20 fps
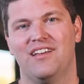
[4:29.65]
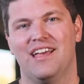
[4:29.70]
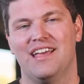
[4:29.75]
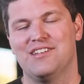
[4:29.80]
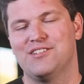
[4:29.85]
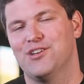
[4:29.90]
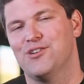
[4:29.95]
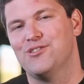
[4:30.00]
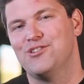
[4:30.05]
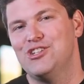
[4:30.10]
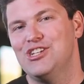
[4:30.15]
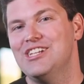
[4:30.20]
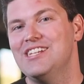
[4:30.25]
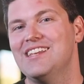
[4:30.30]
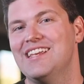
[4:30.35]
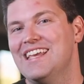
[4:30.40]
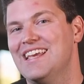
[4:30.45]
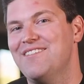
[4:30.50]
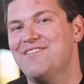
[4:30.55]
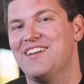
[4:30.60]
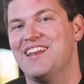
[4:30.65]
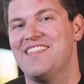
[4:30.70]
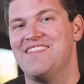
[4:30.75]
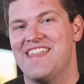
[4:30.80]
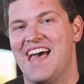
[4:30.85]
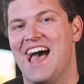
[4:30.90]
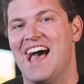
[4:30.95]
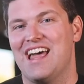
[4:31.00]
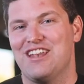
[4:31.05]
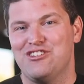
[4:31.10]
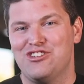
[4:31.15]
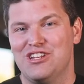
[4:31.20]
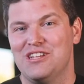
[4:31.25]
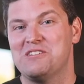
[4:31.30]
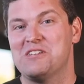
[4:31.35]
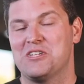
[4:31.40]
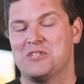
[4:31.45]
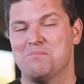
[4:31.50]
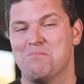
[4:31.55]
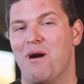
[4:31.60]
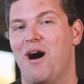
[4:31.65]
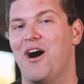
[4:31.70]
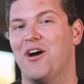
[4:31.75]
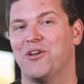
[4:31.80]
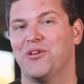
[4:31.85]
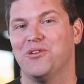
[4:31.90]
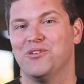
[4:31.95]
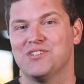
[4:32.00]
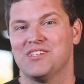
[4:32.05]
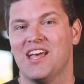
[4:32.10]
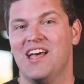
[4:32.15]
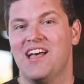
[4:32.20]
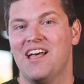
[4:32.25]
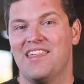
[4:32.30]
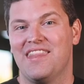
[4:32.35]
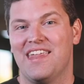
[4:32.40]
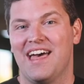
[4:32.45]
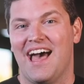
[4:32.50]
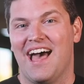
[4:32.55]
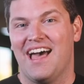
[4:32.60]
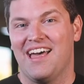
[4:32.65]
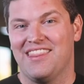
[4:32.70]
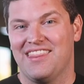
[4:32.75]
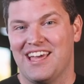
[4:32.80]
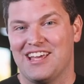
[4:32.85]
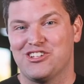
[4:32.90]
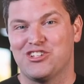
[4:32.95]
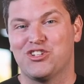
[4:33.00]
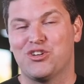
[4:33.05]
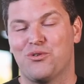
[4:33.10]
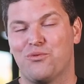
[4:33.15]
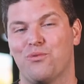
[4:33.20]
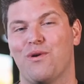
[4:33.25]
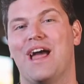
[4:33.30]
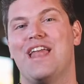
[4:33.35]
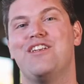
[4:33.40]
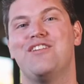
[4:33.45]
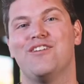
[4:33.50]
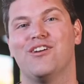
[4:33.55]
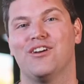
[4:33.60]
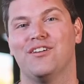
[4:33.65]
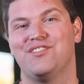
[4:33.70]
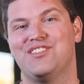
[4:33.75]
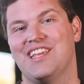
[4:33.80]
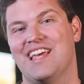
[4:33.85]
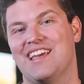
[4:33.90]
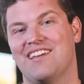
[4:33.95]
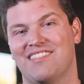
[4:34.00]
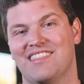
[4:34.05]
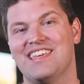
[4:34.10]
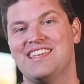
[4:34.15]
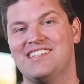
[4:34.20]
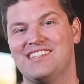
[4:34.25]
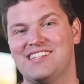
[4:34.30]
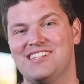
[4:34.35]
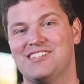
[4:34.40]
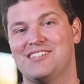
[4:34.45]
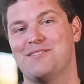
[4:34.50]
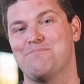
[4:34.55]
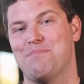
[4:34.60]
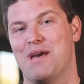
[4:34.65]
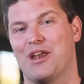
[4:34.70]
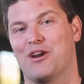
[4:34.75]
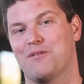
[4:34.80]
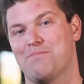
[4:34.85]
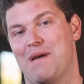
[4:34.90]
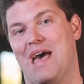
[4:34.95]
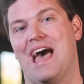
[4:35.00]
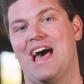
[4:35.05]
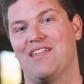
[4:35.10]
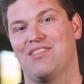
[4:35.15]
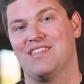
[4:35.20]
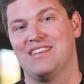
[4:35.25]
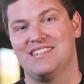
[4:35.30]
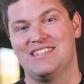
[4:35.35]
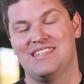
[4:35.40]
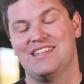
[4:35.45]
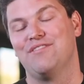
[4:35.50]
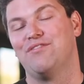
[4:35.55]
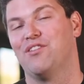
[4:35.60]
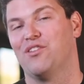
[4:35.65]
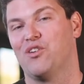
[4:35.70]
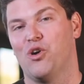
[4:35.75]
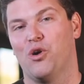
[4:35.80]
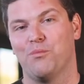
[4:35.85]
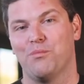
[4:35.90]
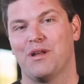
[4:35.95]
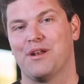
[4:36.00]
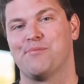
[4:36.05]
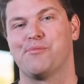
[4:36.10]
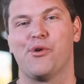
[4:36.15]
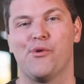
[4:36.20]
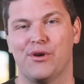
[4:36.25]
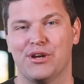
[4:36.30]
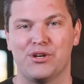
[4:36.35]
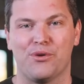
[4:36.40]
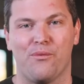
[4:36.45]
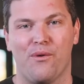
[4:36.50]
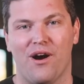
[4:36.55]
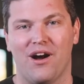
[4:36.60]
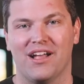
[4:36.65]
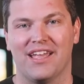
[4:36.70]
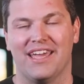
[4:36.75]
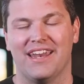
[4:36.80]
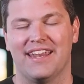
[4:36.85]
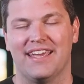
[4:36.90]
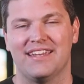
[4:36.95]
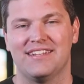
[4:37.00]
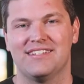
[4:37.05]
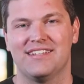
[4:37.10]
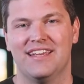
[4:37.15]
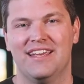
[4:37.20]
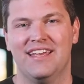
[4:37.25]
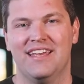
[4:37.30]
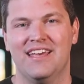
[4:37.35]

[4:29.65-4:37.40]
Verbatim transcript: And so, even in that, Jesus models that, that surrender of saying, This is the better path. It's difficult, but I'm going to walk in it.